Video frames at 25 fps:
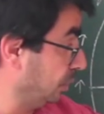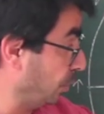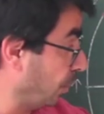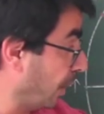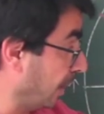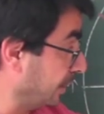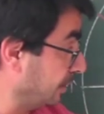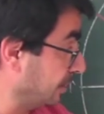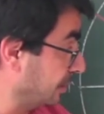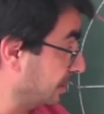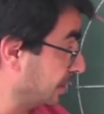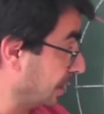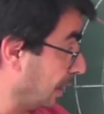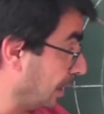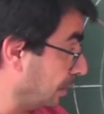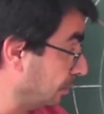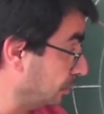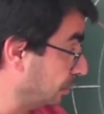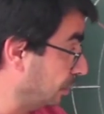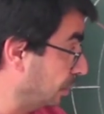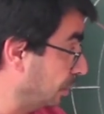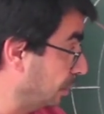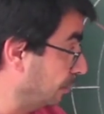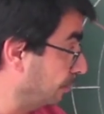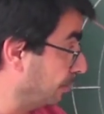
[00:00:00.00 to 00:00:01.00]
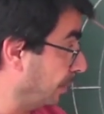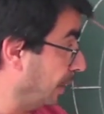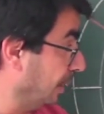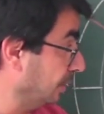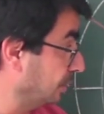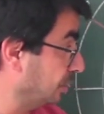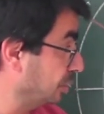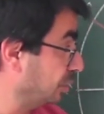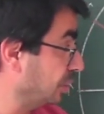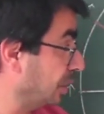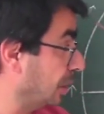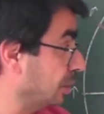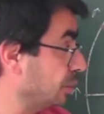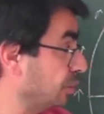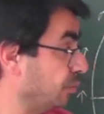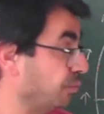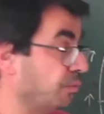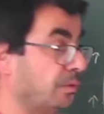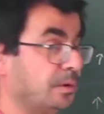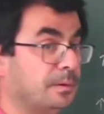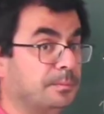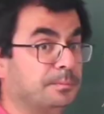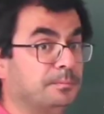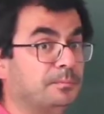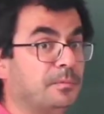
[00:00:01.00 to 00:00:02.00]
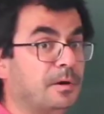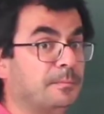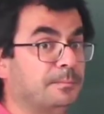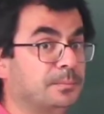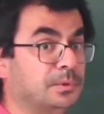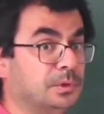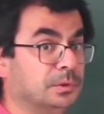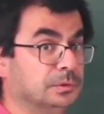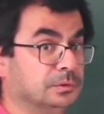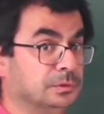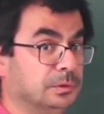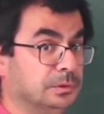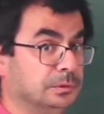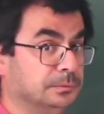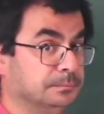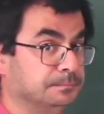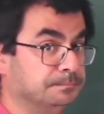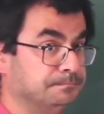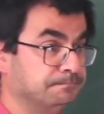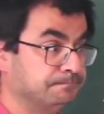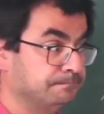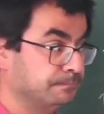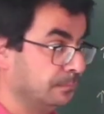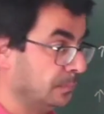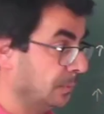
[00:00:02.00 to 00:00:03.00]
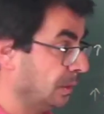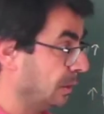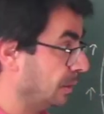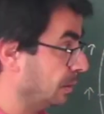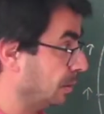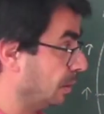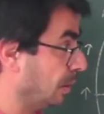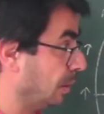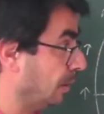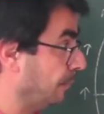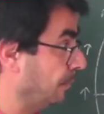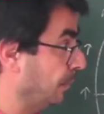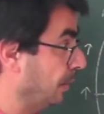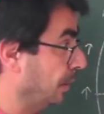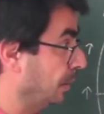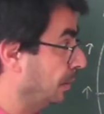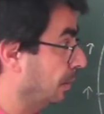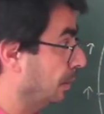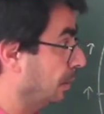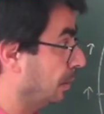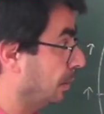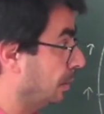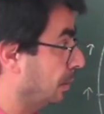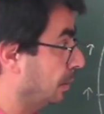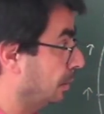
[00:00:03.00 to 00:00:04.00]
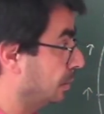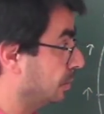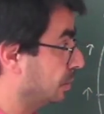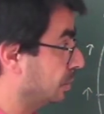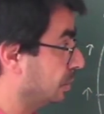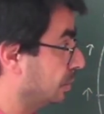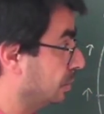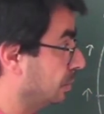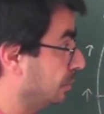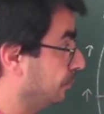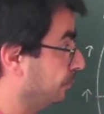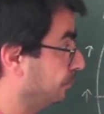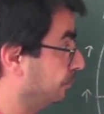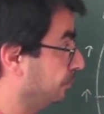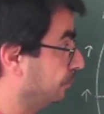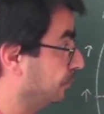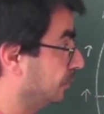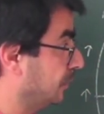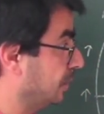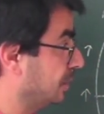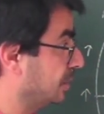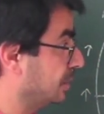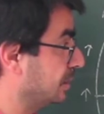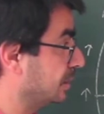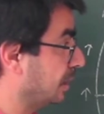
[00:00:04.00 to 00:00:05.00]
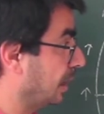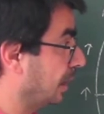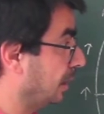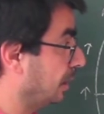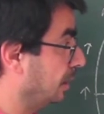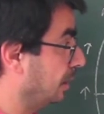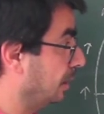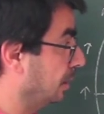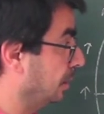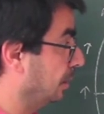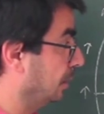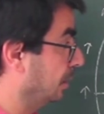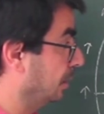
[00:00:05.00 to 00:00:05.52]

divide this out by the charge of one proton. Okay? So this is like